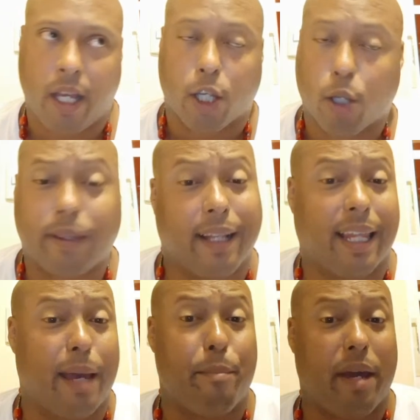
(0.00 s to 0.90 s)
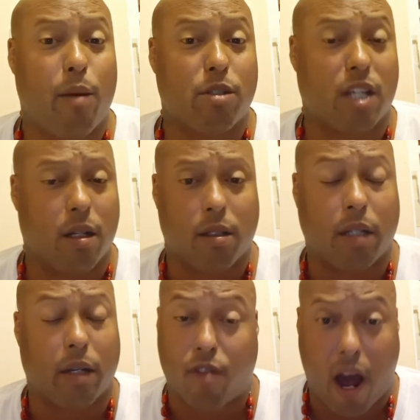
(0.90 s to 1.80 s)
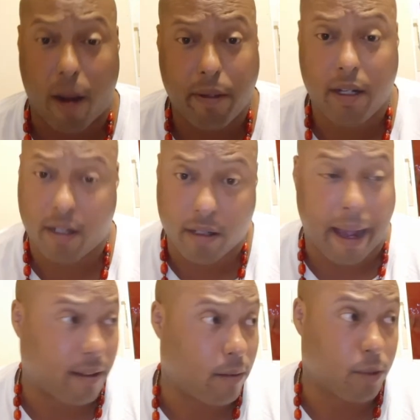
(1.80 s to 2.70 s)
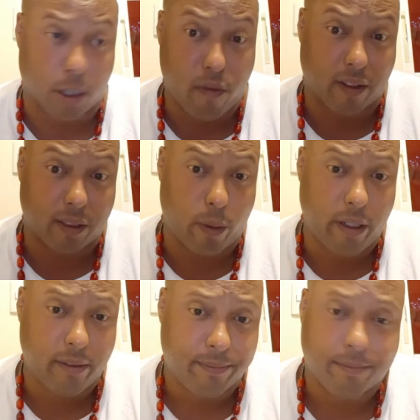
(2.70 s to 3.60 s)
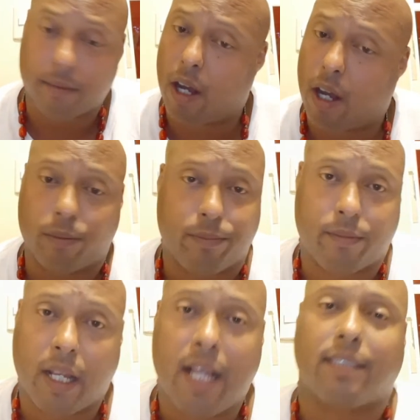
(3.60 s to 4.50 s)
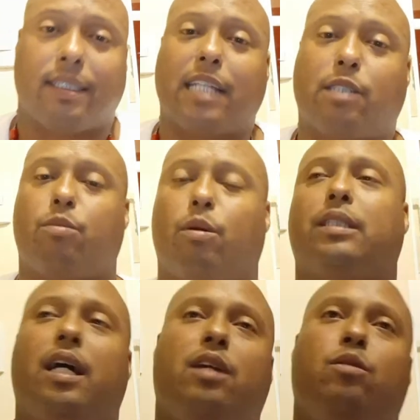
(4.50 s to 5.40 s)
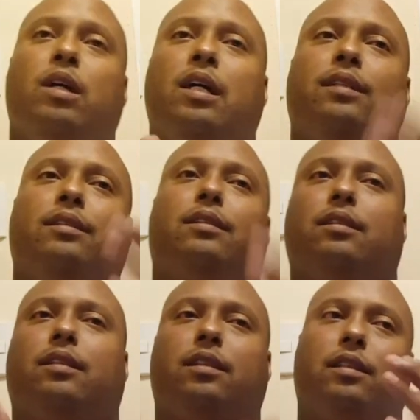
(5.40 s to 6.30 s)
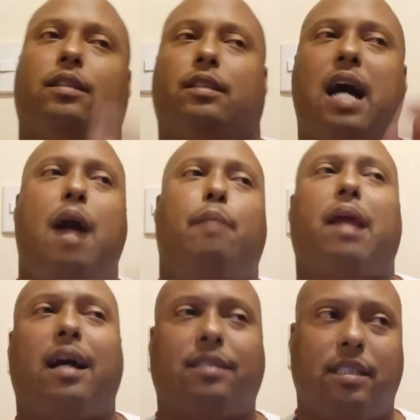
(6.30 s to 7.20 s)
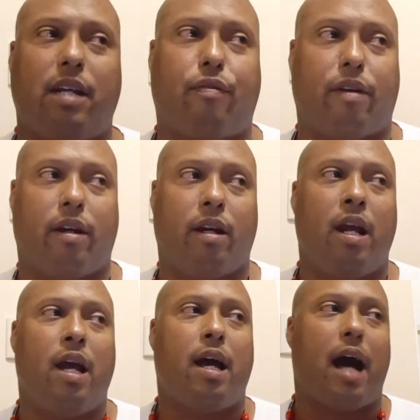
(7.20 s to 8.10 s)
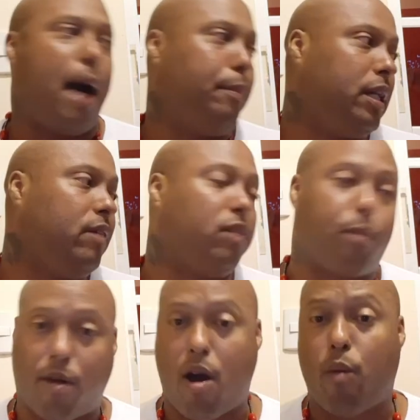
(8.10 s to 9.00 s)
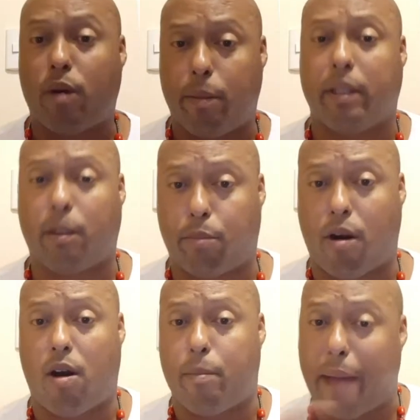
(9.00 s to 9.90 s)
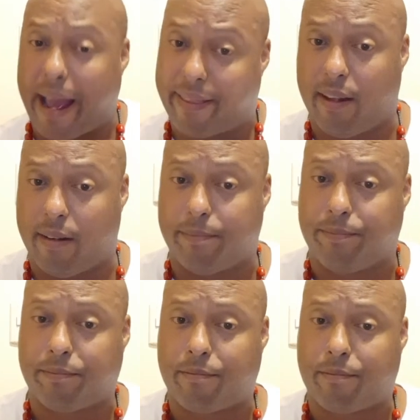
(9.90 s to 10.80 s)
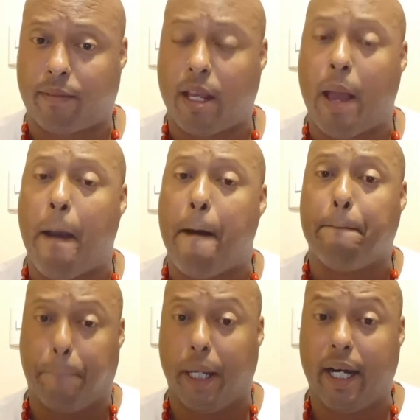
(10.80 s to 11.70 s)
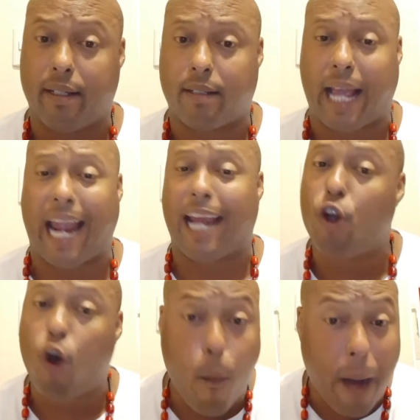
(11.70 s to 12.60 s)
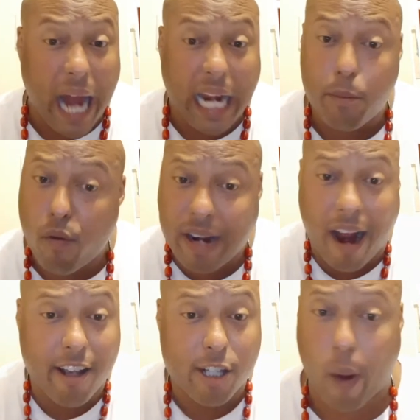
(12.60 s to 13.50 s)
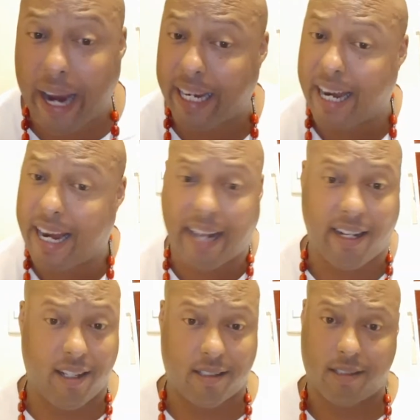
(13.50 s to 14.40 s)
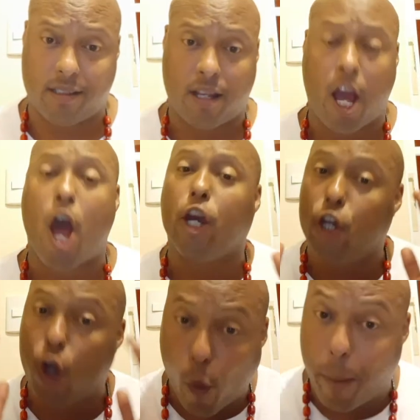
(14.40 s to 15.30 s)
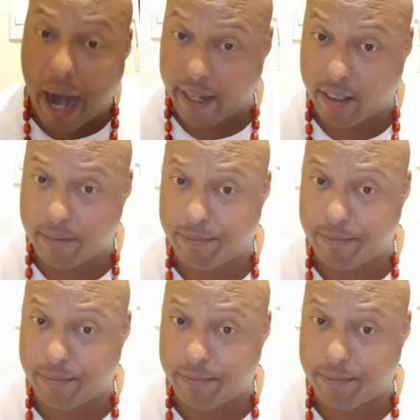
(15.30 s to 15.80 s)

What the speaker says: You think Lambeer was gonna and Rodman back was gonna move out the way? No. See, that's what I tell you. The timelines are different. I believe LeBron would have been LeBron back then. But ain't nobody moving out his way in the 90s. Nobody.